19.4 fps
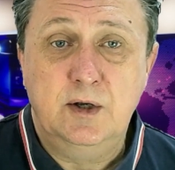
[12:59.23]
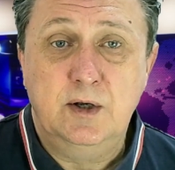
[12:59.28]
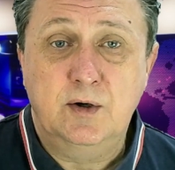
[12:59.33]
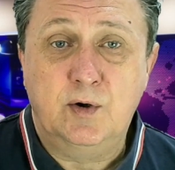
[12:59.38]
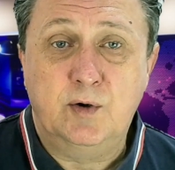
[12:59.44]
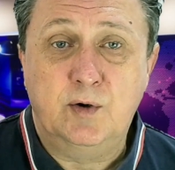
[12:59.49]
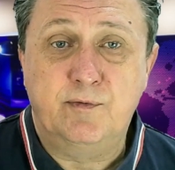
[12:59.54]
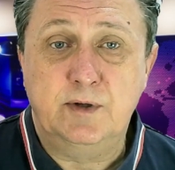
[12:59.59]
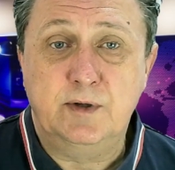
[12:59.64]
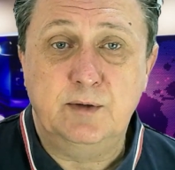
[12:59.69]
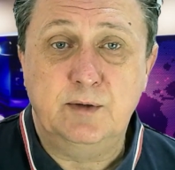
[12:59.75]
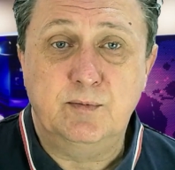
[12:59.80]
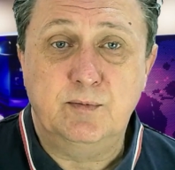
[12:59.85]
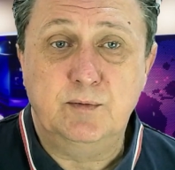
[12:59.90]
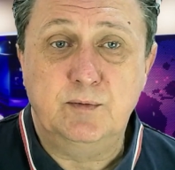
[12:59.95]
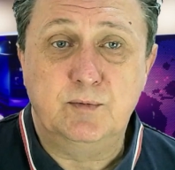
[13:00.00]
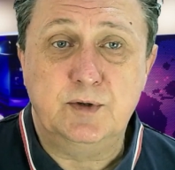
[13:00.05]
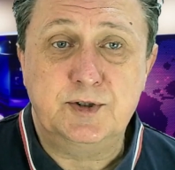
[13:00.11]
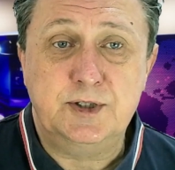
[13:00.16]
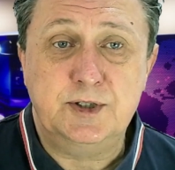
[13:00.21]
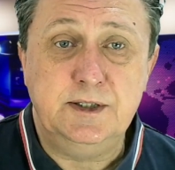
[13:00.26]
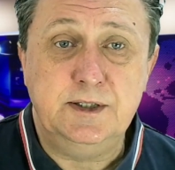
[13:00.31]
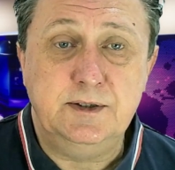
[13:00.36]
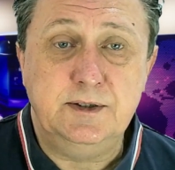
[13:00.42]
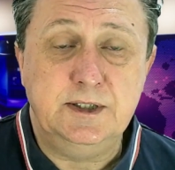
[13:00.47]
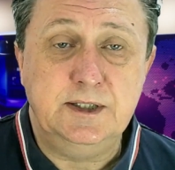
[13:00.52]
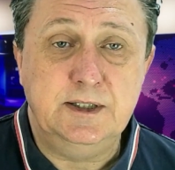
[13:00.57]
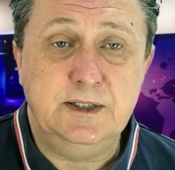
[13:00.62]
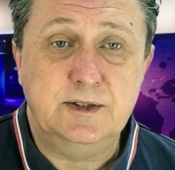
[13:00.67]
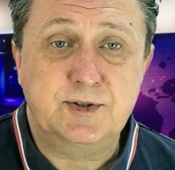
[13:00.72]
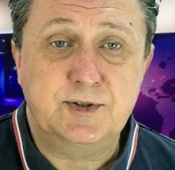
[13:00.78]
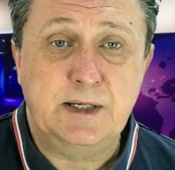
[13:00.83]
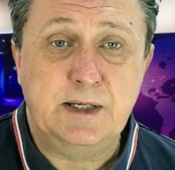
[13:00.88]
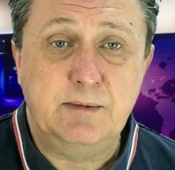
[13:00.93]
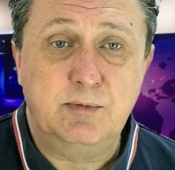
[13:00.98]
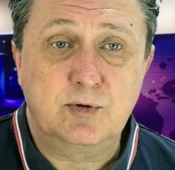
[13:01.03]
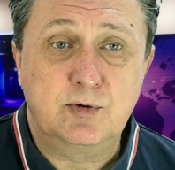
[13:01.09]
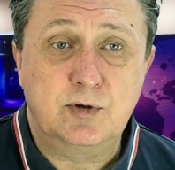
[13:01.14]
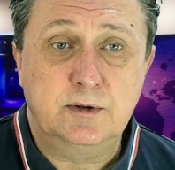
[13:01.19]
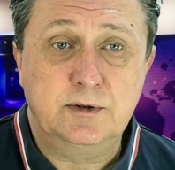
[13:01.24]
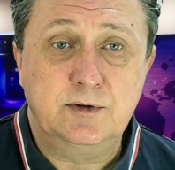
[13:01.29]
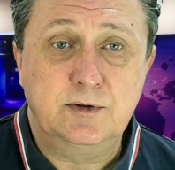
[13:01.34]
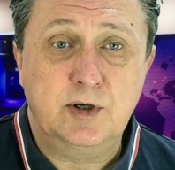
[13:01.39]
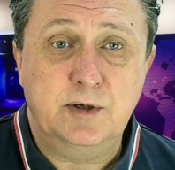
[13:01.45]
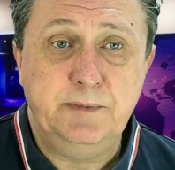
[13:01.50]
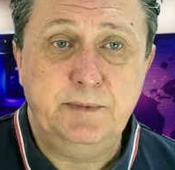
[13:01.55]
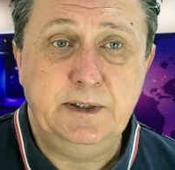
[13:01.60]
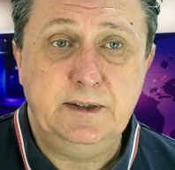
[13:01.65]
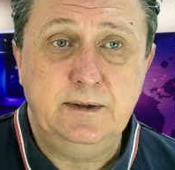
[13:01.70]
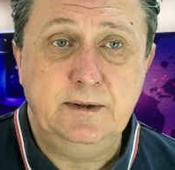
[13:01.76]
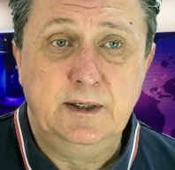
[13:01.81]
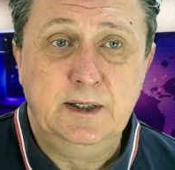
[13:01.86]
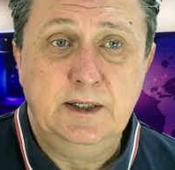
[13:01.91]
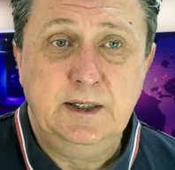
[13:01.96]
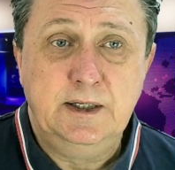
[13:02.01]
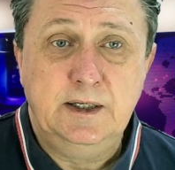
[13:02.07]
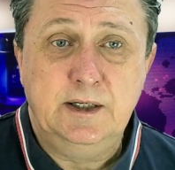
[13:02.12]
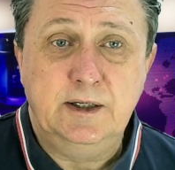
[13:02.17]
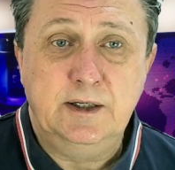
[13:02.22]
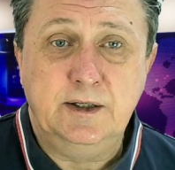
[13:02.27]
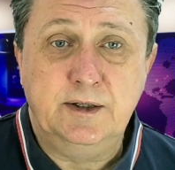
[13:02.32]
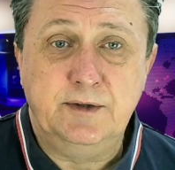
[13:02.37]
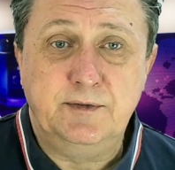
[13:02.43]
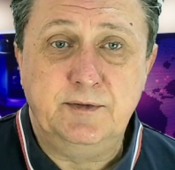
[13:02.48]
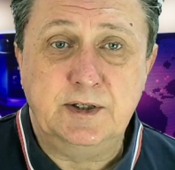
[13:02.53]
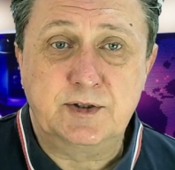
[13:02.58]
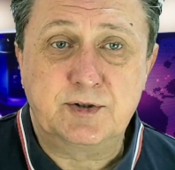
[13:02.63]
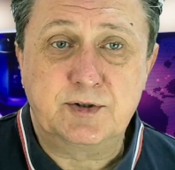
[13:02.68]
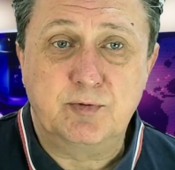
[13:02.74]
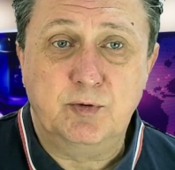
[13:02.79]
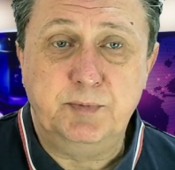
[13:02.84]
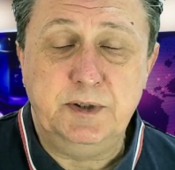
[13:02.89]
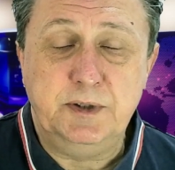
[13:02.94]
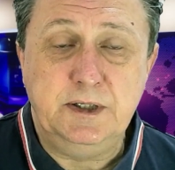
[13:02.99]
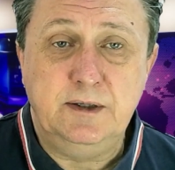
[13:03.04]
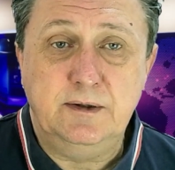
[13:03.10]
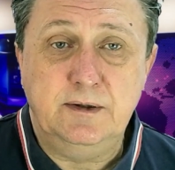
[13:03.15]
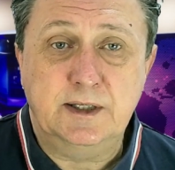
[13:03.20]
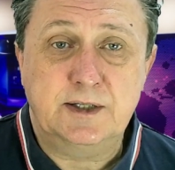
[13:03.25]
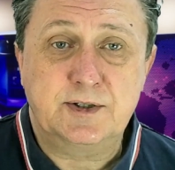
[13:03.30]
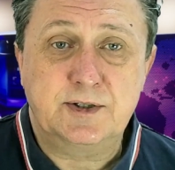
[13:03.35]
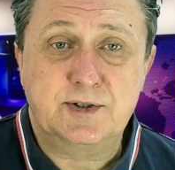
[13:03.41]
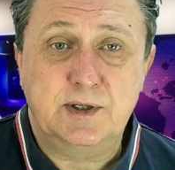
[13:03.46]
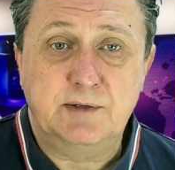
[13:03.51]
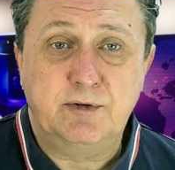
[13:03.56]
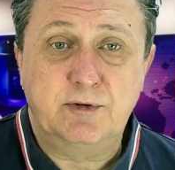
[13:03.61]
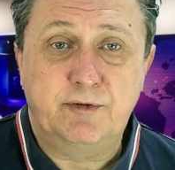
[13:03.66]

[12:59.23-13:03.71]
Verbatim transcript: hopefully when we see the stablecoin come in, this will be less of a